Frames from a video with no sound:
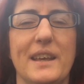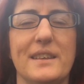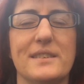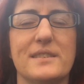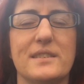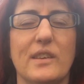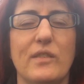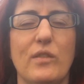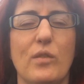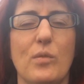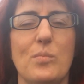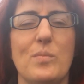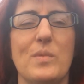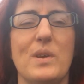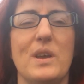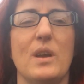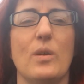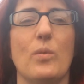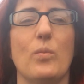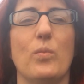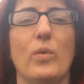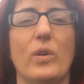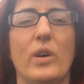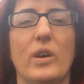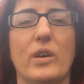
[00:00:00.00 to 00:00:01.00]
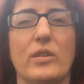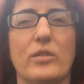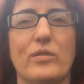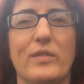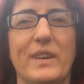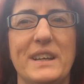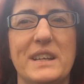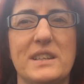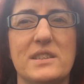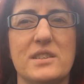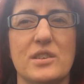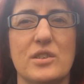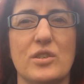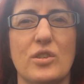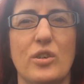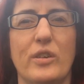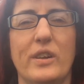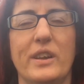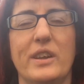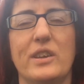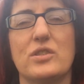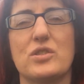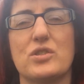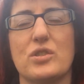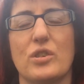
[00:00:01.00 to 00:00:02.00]
it's given me a greater
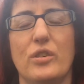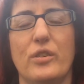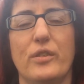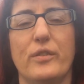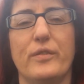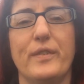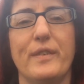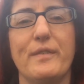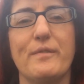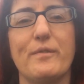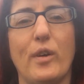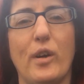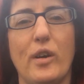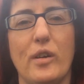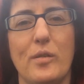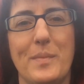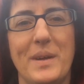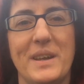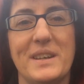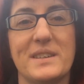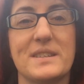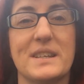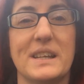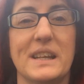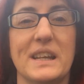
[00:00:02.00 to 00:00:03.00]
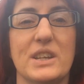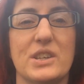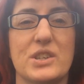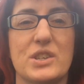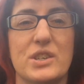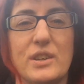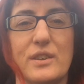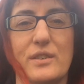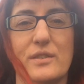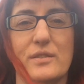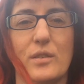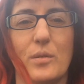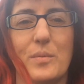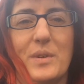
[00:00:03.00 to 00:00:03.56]
knowledge of environmental issues.